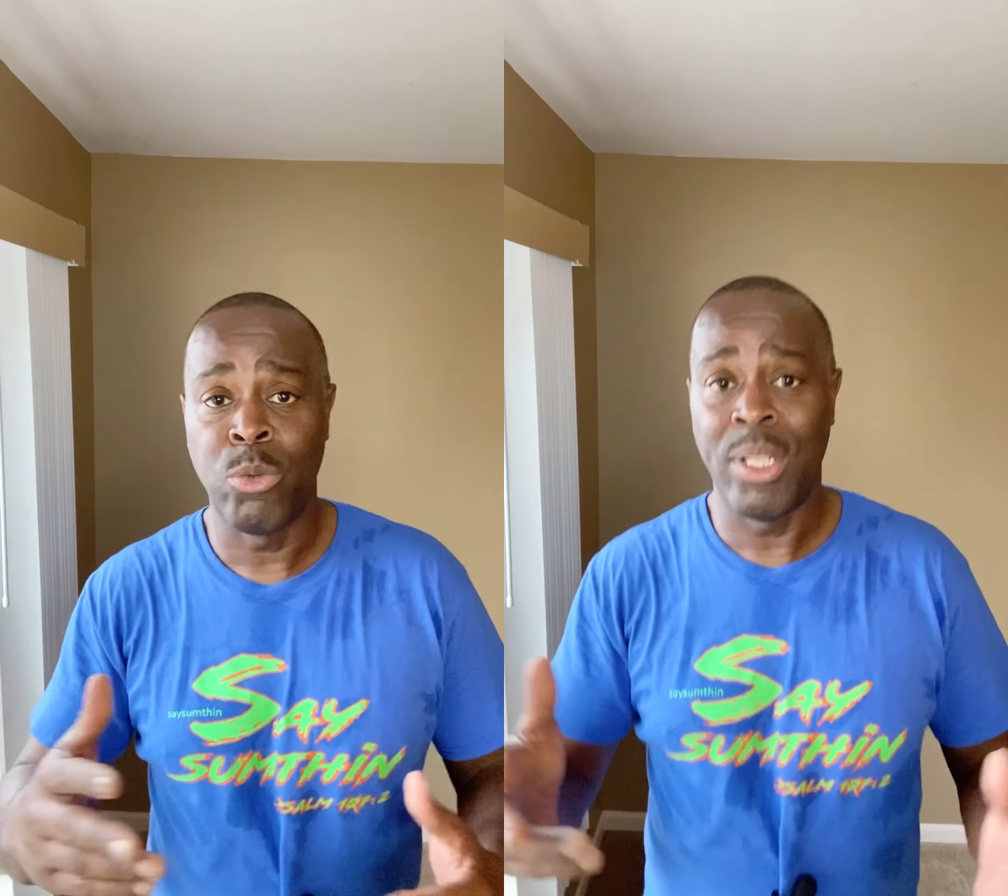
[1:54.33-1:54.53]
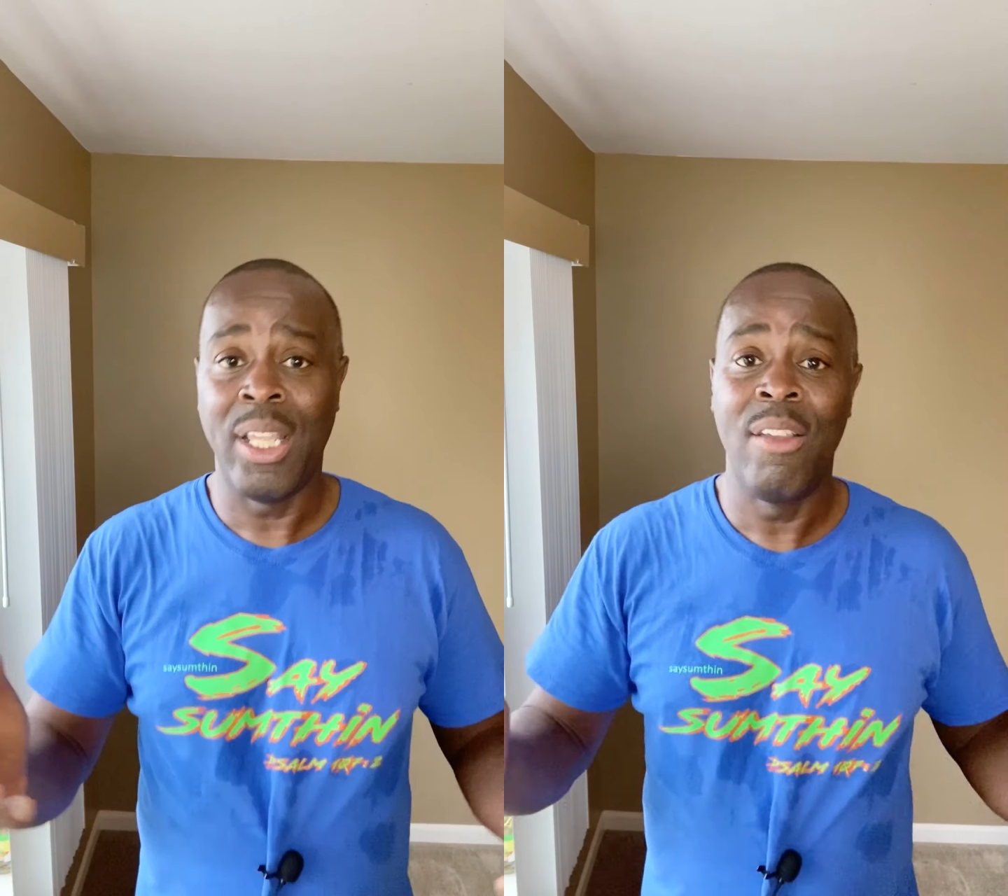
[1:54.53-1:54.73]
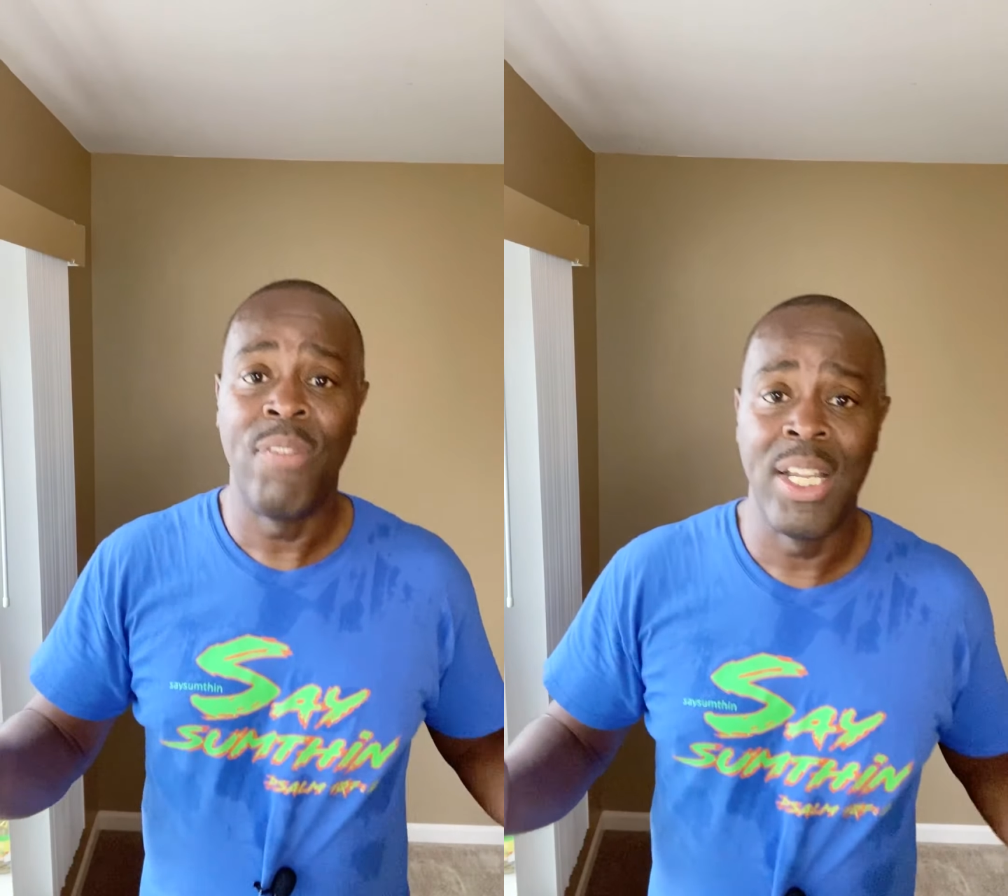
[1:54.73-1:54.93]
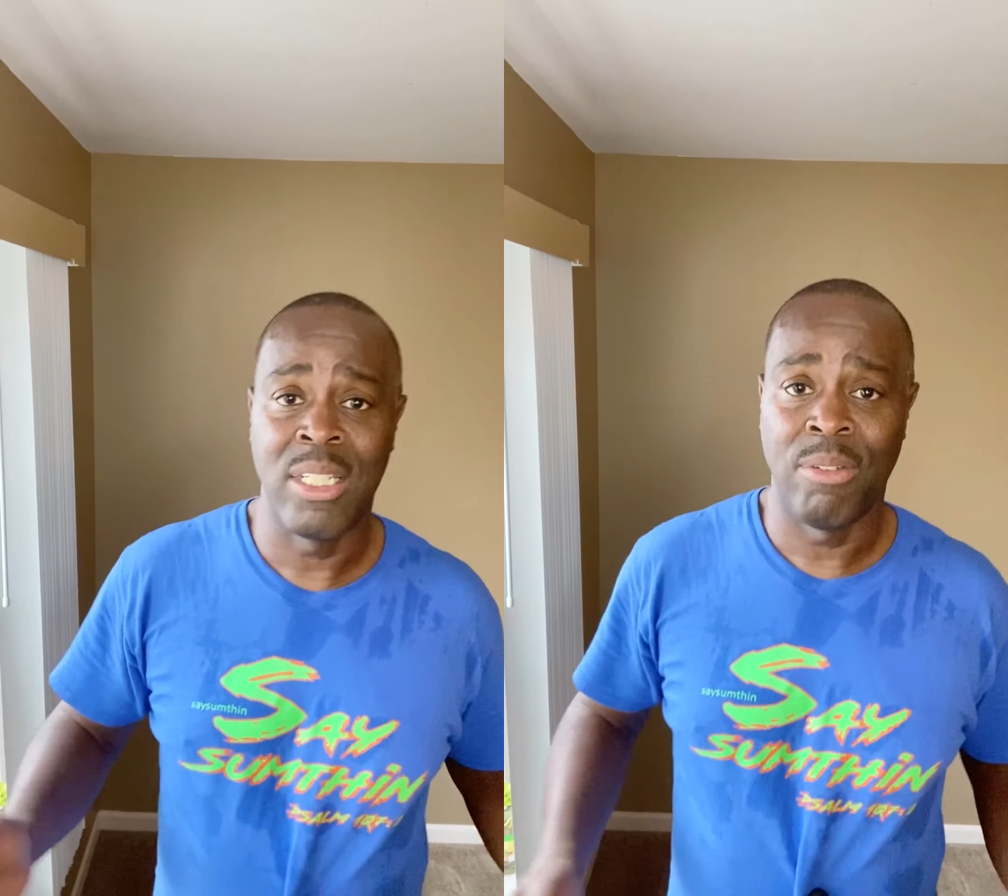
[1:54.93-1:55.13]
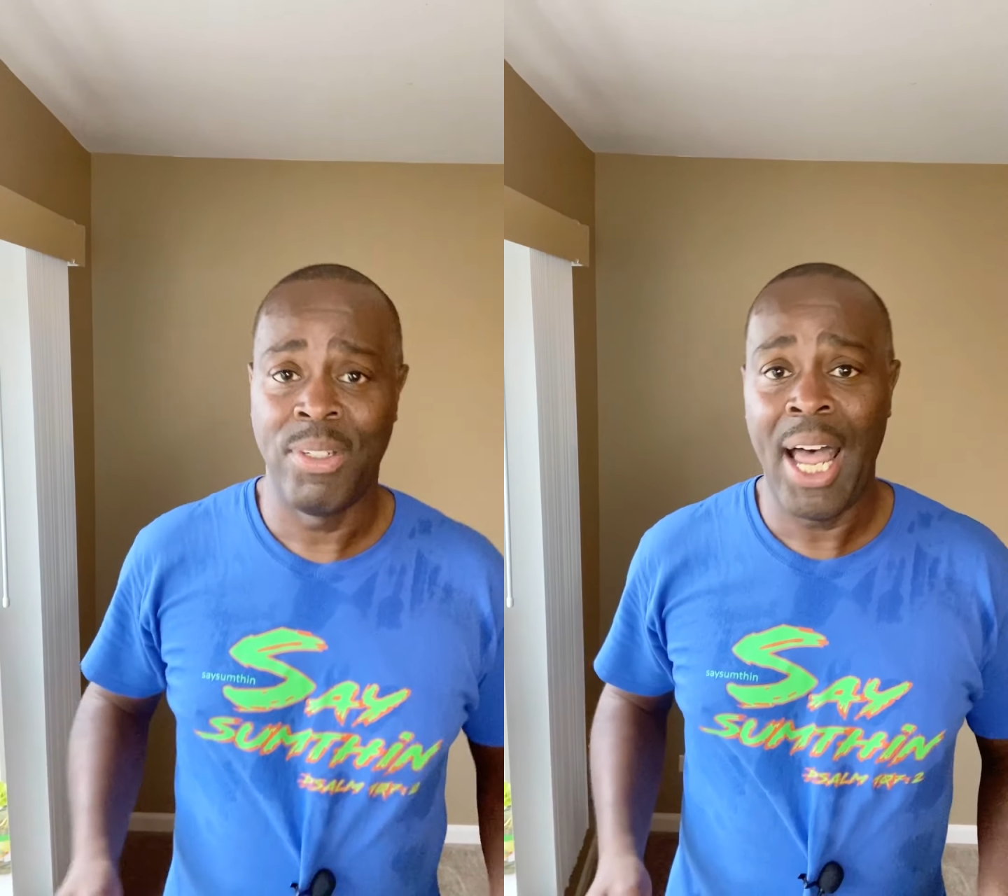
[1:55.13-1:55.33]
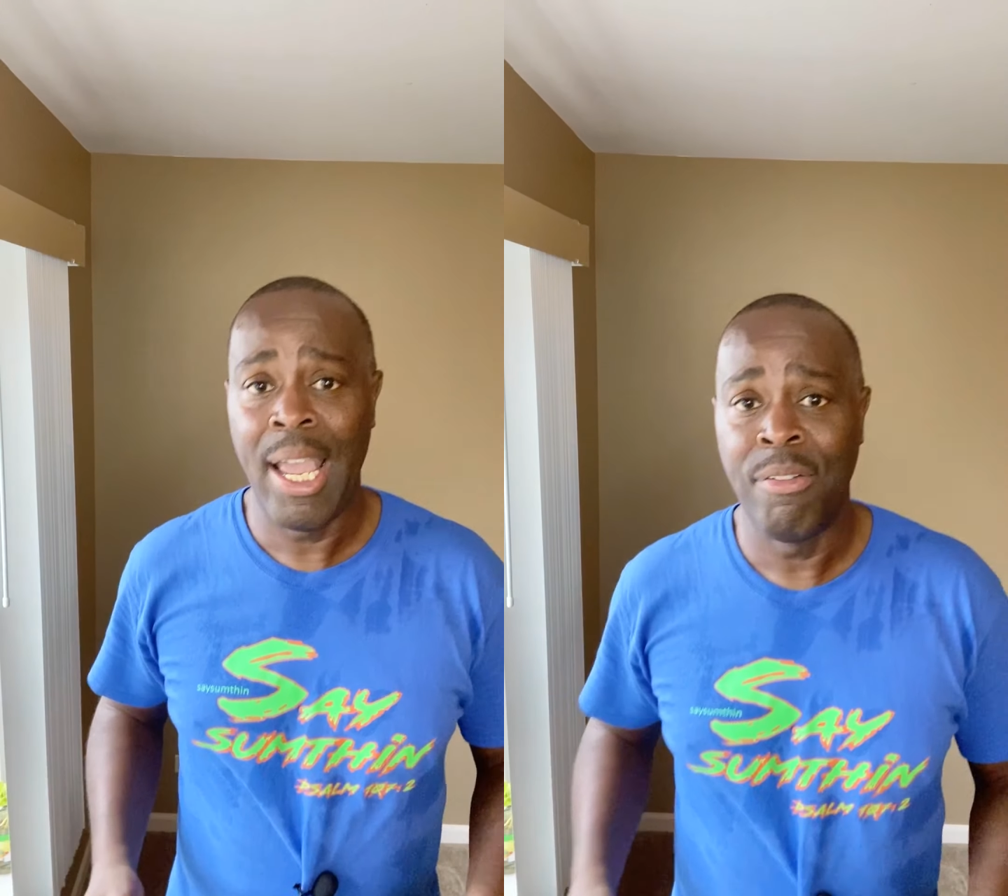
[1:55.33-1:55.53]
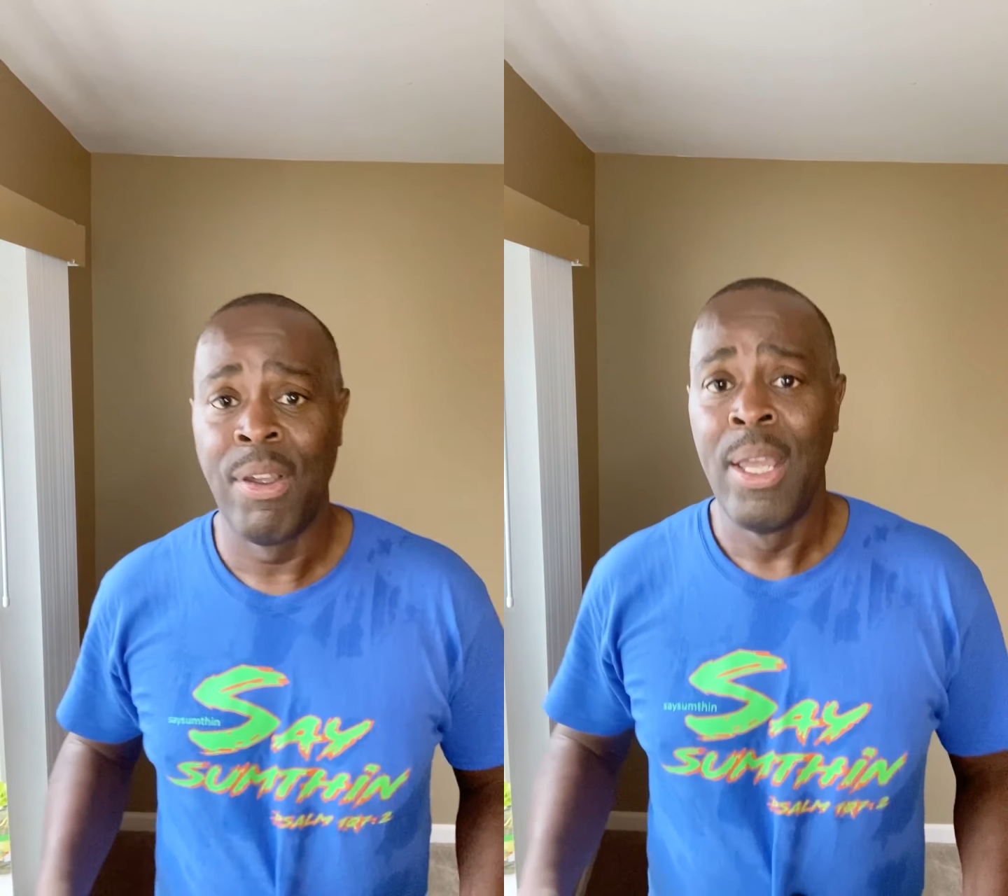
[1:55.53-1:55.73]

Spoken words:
with the events of life.